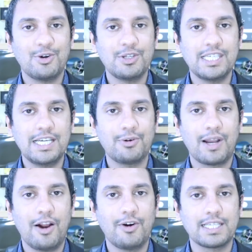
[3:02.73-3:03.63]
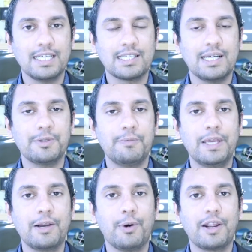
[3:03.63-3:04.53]
Don Cheadle character in terms of
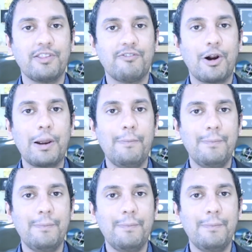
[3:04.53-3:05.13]
being one of the very